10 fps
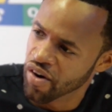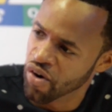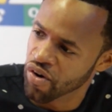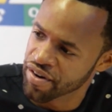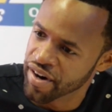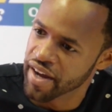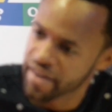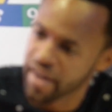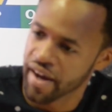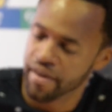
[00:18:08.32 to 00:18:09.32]
Pretty much,
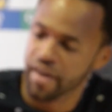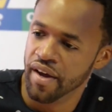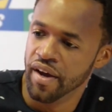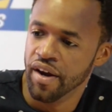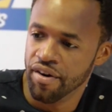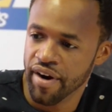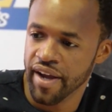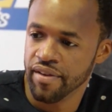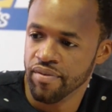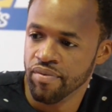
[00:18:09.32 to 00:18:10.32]
because we launched
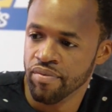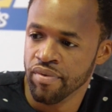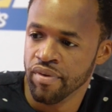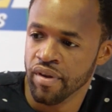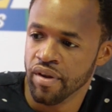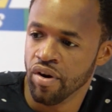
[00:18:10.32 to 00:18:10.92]
in 2019,